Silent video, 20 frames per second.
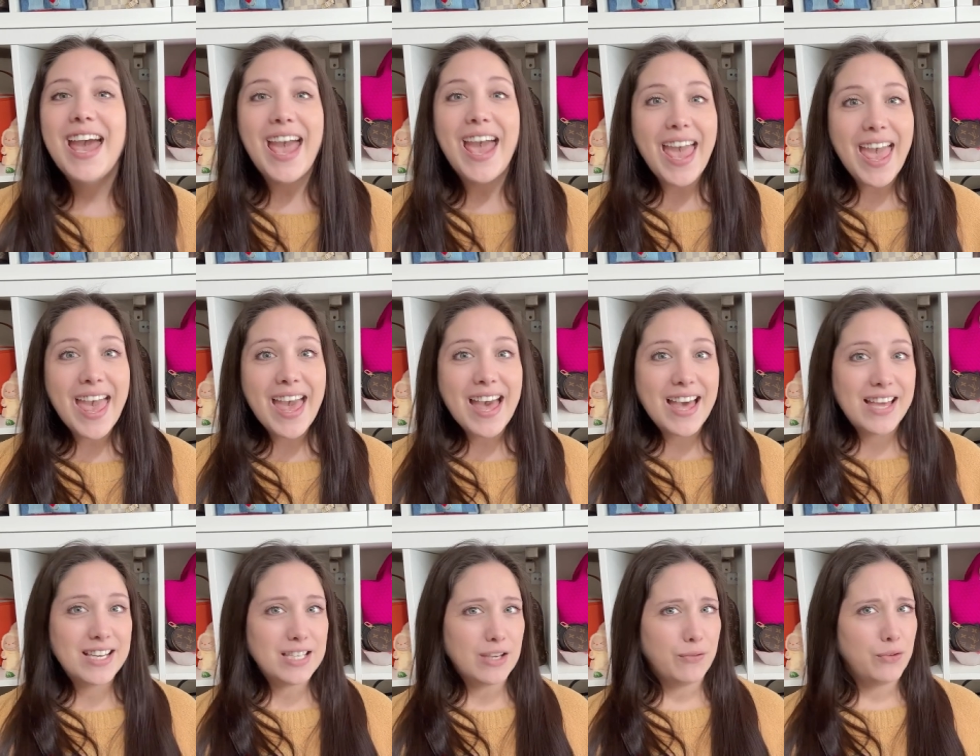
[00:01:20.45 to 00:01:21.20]

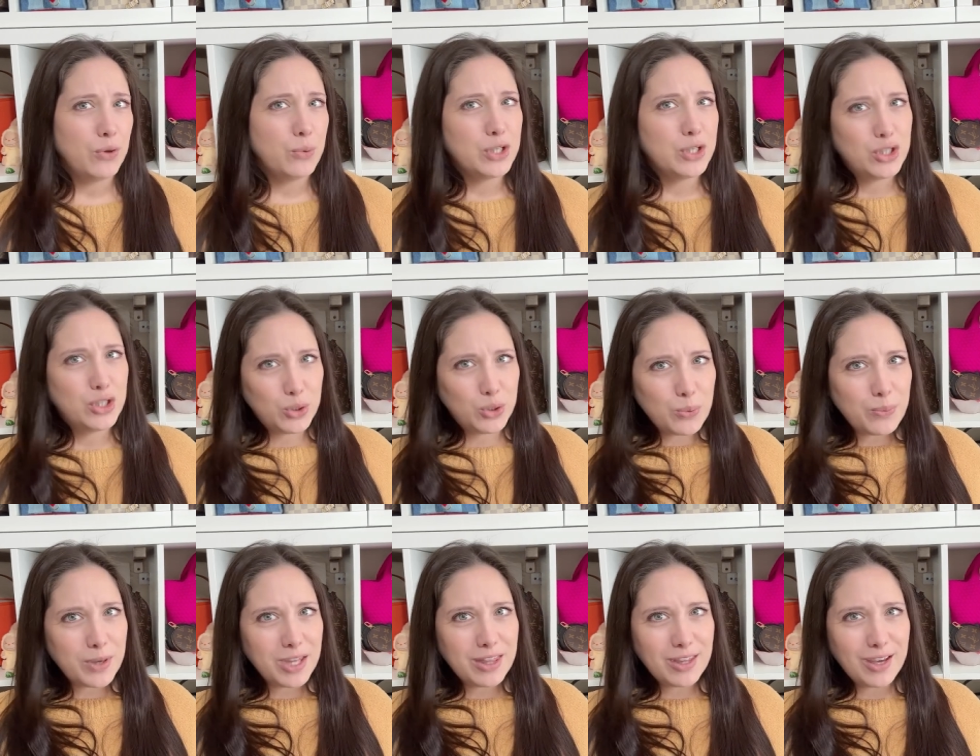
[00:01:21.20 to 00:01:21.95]
And if you would do
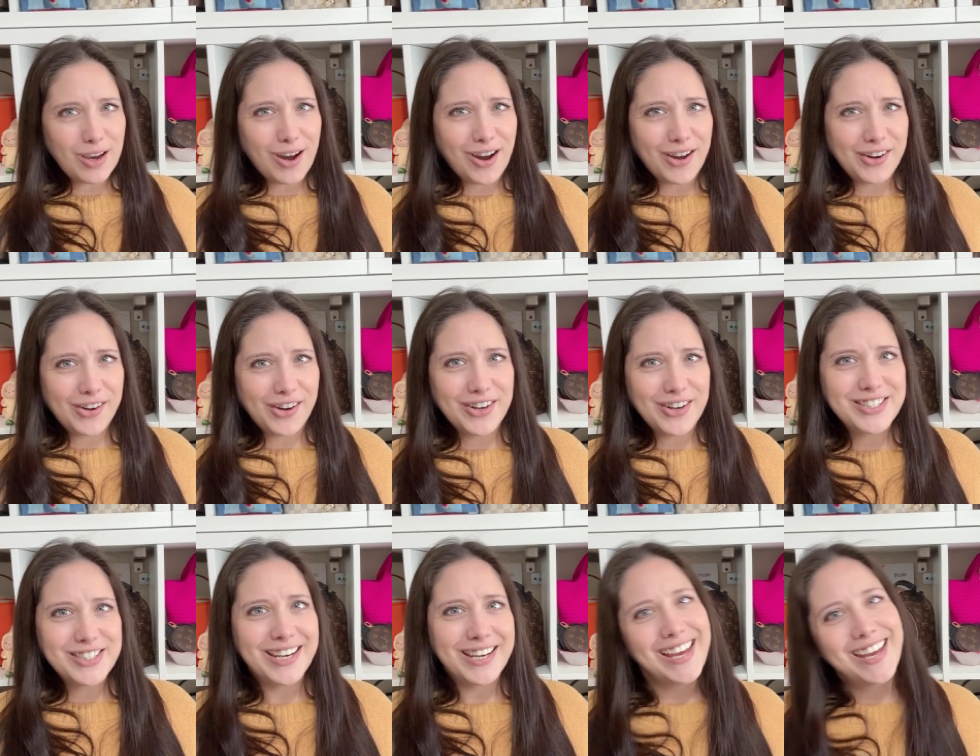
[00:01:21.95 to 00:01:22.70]
me the
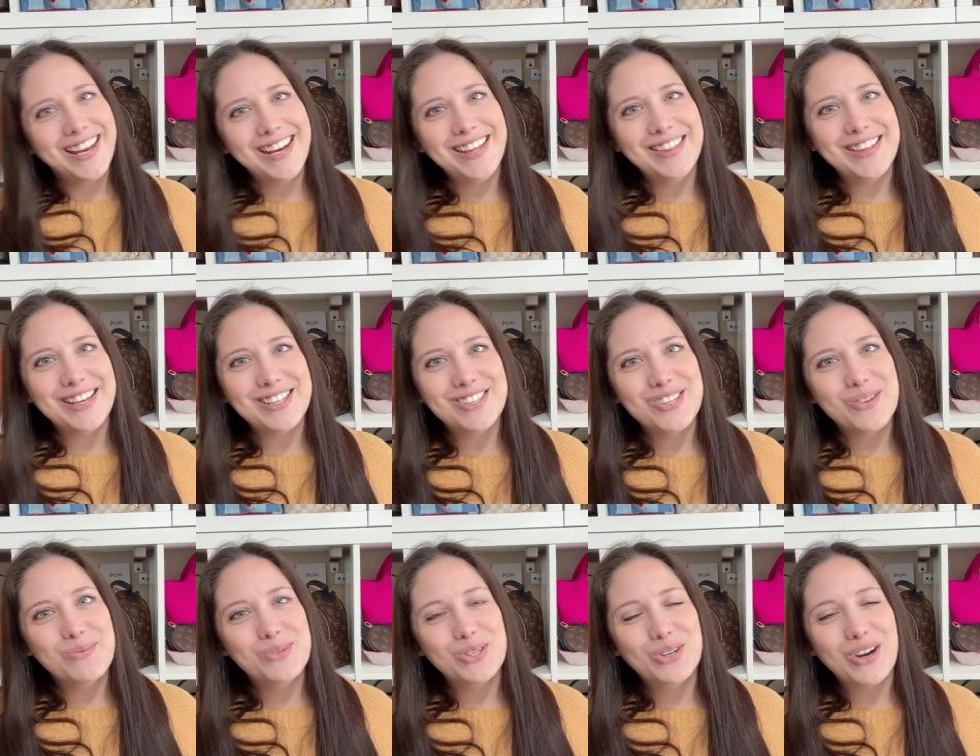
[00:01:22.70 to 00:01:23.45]
honors and hitting that
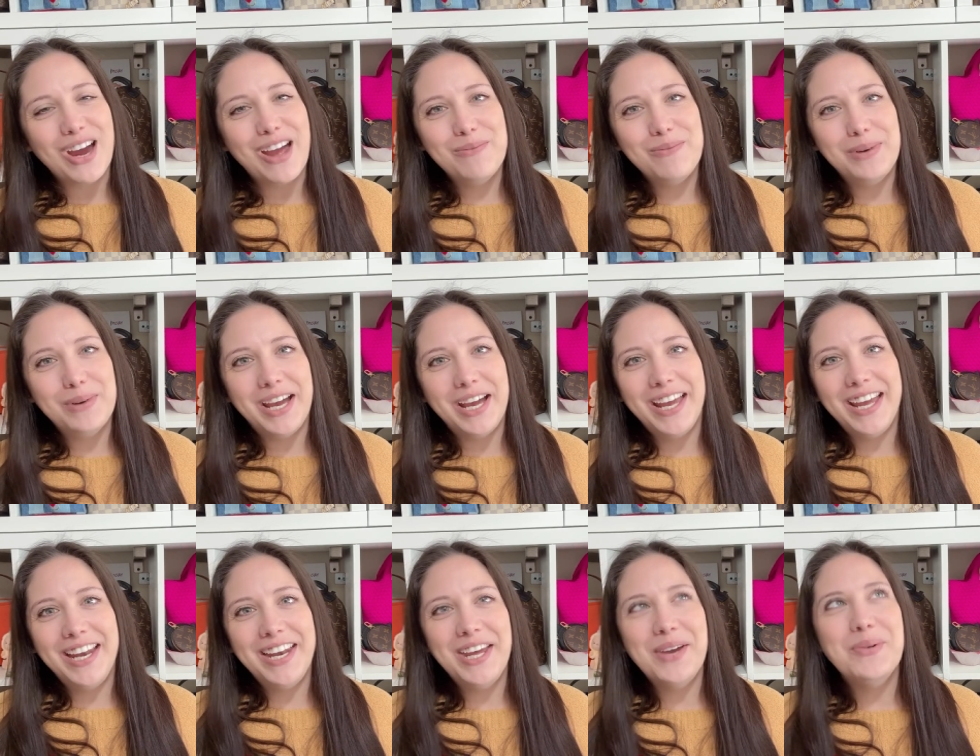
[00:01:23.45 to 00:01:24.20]
subscribe
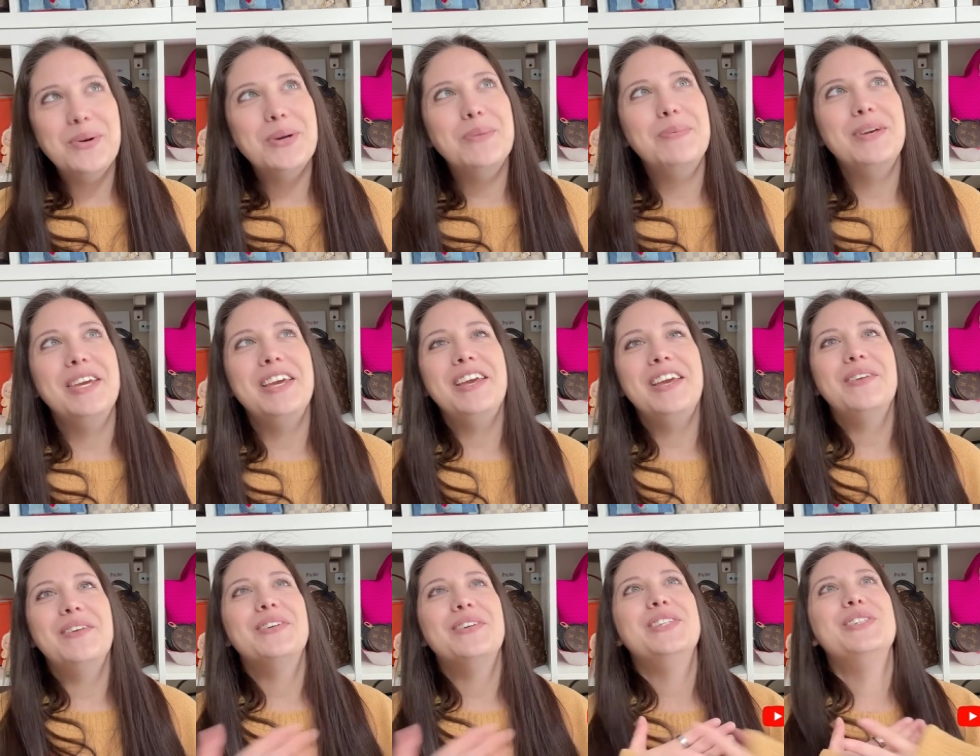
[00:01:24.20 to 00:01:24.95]
button, it would be
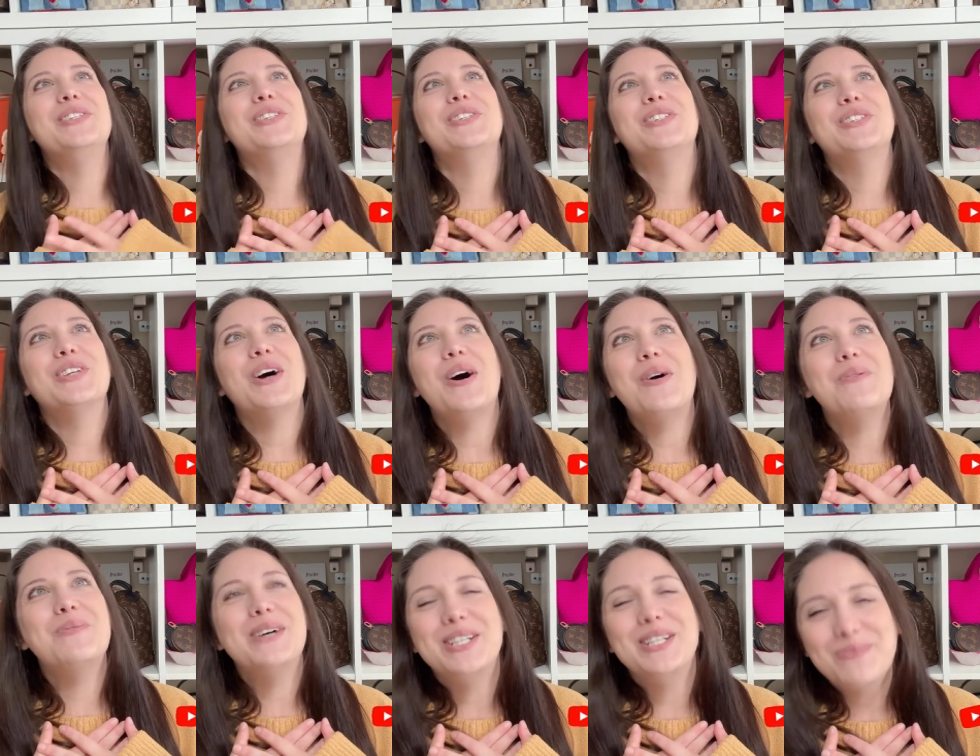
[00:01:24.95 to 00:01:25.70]
even
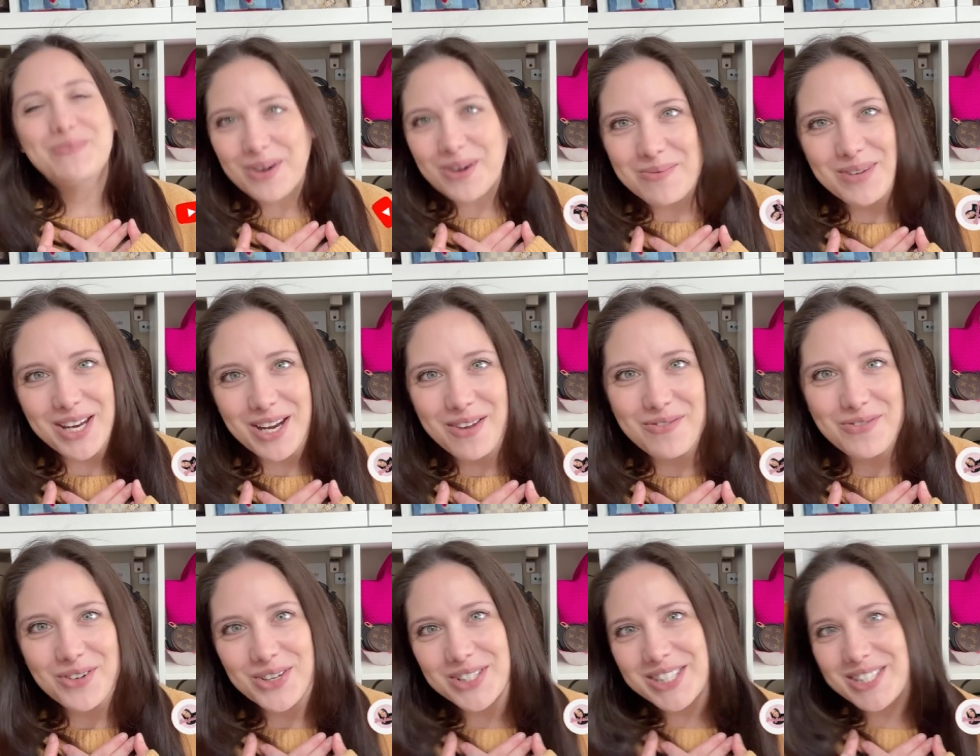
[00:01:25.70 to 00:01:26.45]
so much more
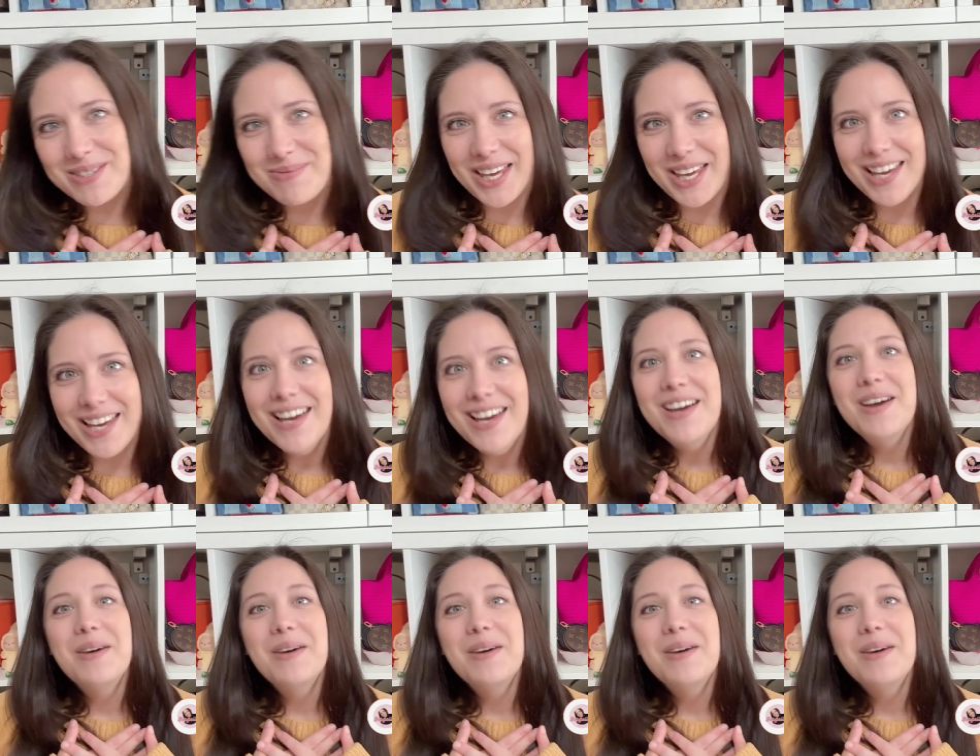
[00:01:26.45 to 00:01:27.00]
meaningful to me.